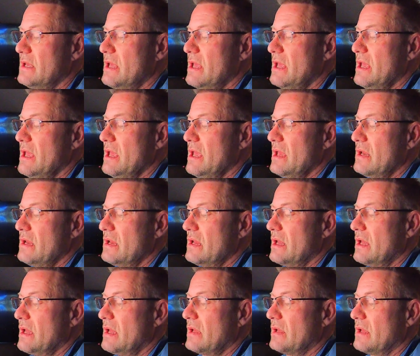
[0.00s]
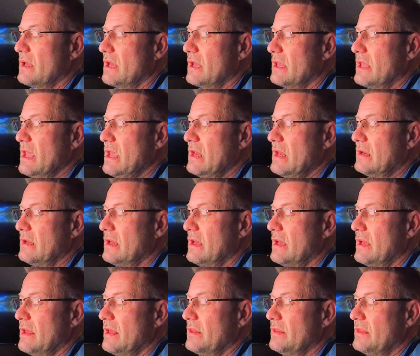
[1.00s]
And again,
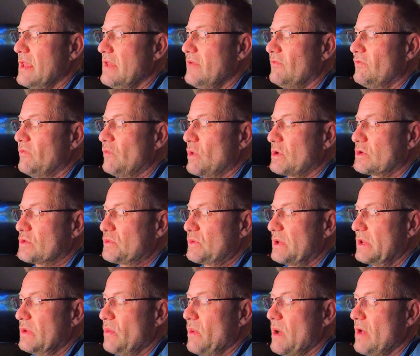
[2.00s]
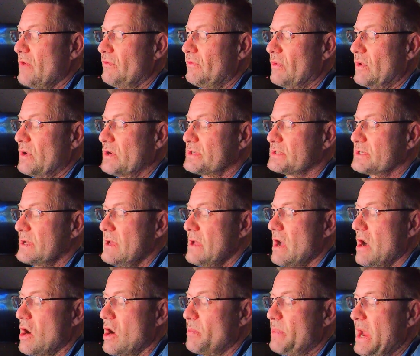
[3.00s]
they've worked really well for us.
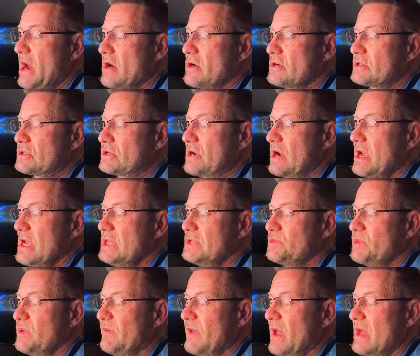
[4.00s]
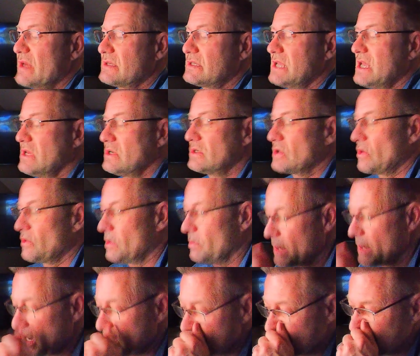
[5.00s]
Our pairs trades, we've got 10 total
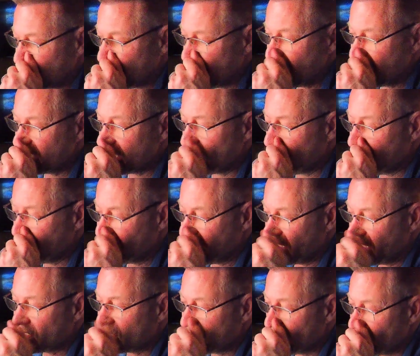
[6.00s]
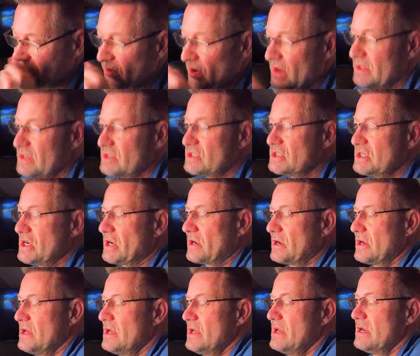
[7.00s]
pairs trades that we've done so far this
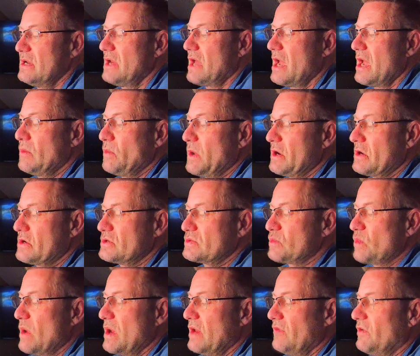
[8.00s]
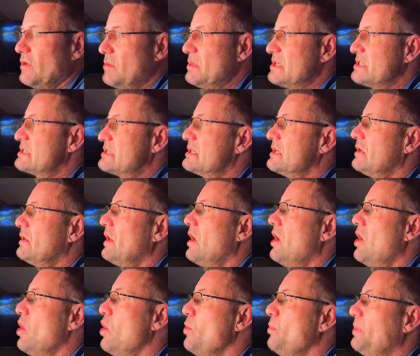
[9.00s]
year, 9 winners. One of them is still
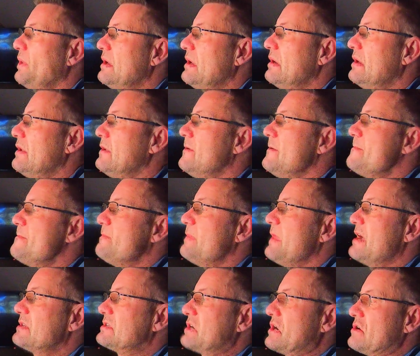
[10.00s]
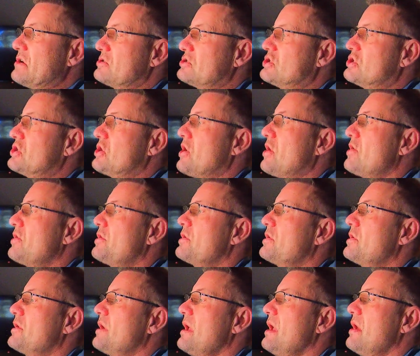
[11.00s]
open. That's our
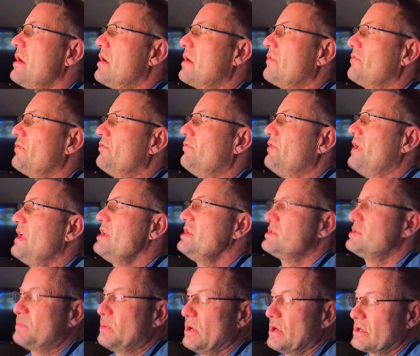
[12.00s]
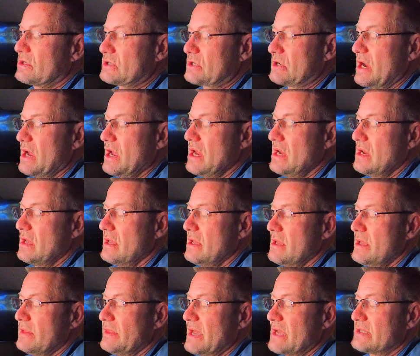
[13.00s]
Charter and our Facebook trade.
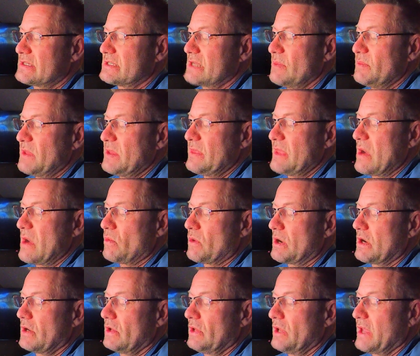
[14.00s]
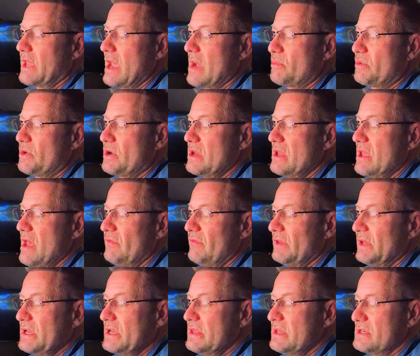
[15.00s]
That's something that we're going to look at pretty
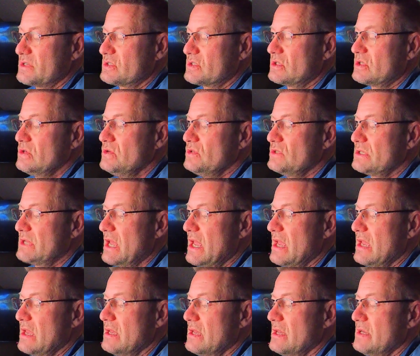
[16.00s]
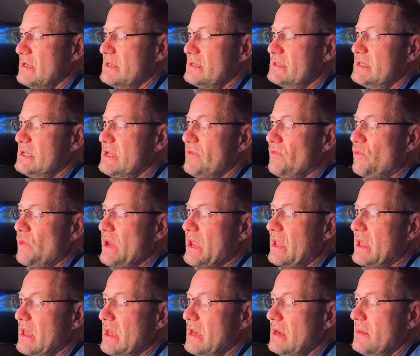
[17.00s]
heavily this Tuesday. See if we
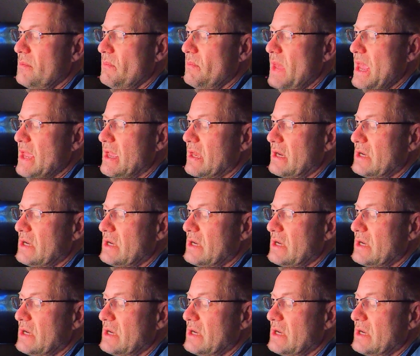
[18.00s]
can make an